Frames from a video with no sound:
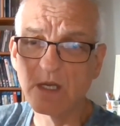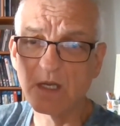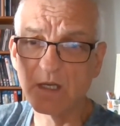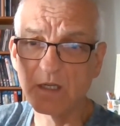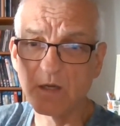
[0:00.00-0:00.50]

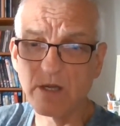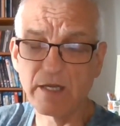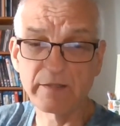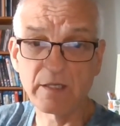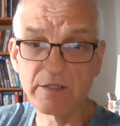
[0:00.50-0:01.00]
Now I
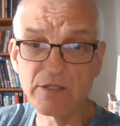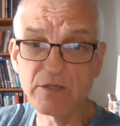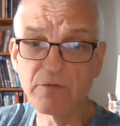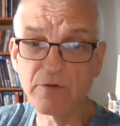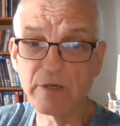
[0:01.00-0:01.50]
had that
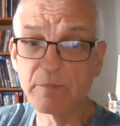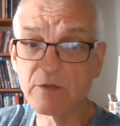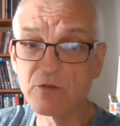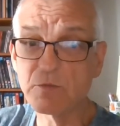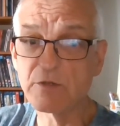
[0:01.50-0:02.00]
listed for £8
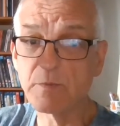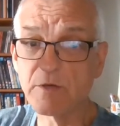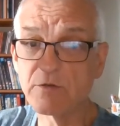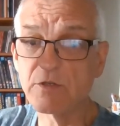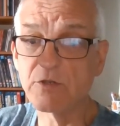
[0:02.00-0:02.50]
plus
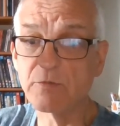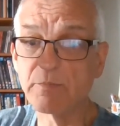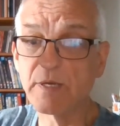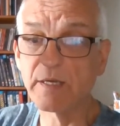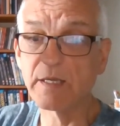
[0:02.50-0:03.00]
postage and
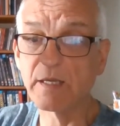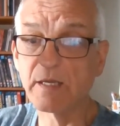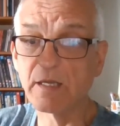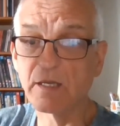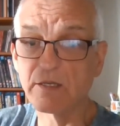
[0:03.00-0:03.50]

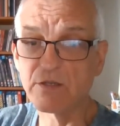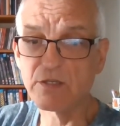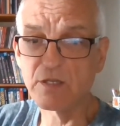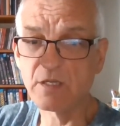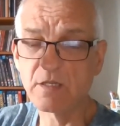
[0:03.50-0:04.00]
packing. I
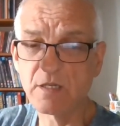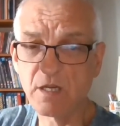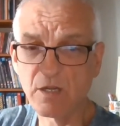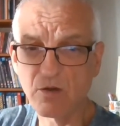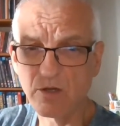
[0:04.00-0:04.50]
sent
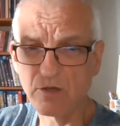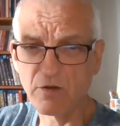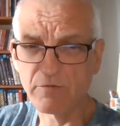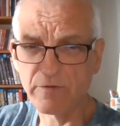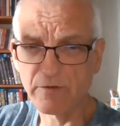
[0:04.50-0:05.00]
out an
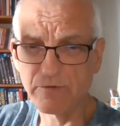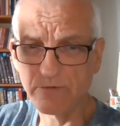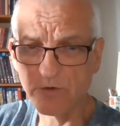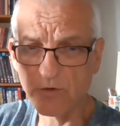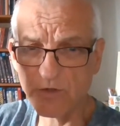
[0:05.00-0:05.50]
offer
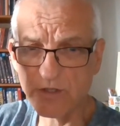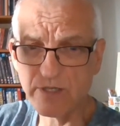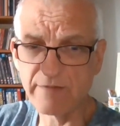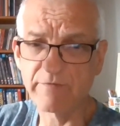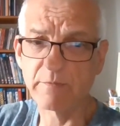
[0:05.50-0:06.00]
for
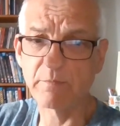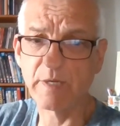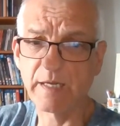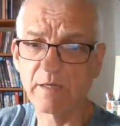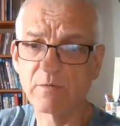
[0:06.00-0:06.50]
£7,
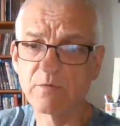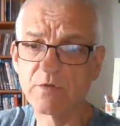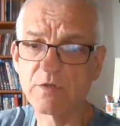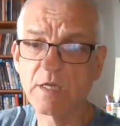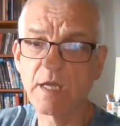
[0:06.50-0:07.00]

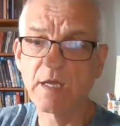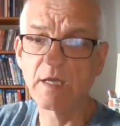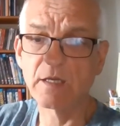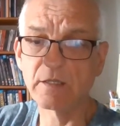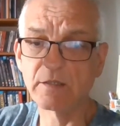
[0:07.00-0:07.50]

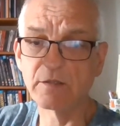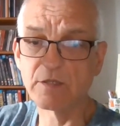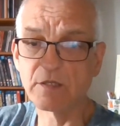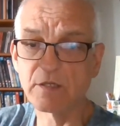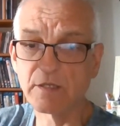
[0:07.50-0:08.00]
and
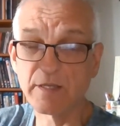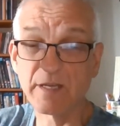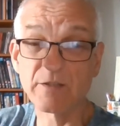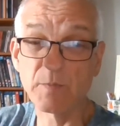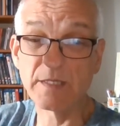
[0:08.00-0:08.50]
that
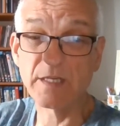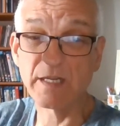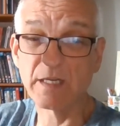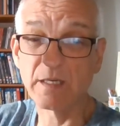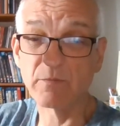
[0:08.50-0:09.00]
has been
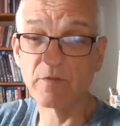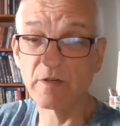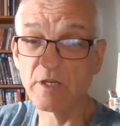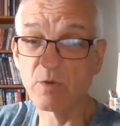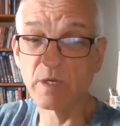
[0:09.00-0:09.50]
taken up
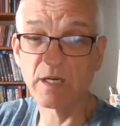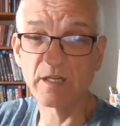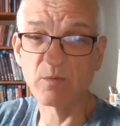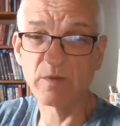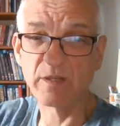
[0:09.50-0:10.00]
very
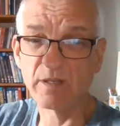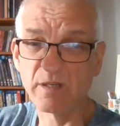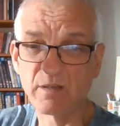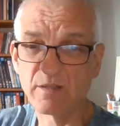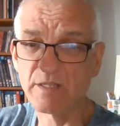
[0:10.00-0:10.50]
quickly
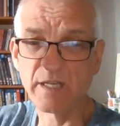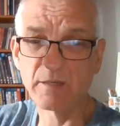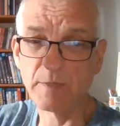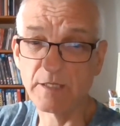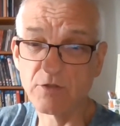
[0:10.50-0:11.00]
within
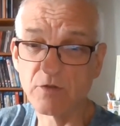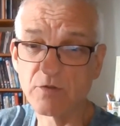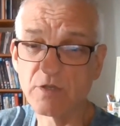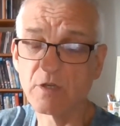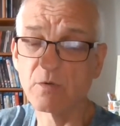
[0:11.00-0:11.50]
10 minutes or
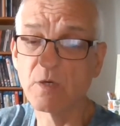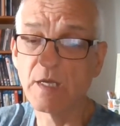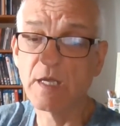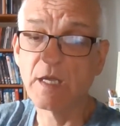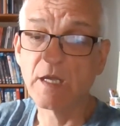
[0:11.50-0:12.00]
so.
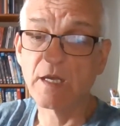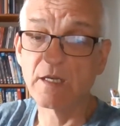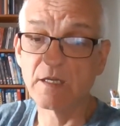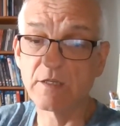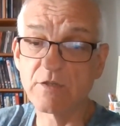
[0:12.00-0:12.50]

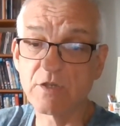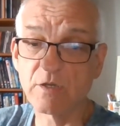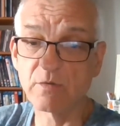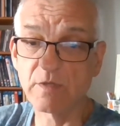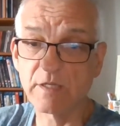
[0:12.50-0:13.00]

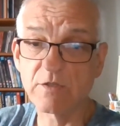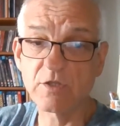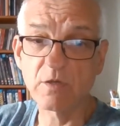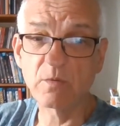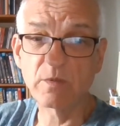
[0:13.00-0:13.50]
So that's
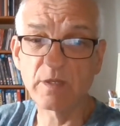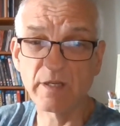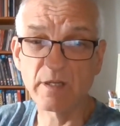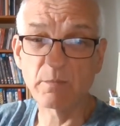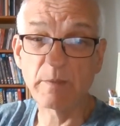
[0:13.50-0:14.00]
sold,
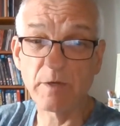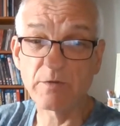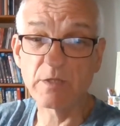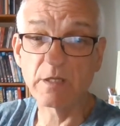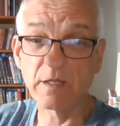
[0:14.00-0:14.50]
and I'll be
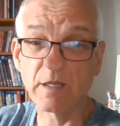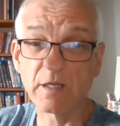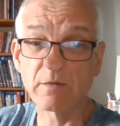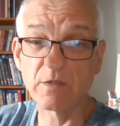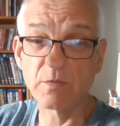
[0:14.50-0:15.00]
posting that
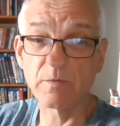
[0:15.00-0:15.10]
out this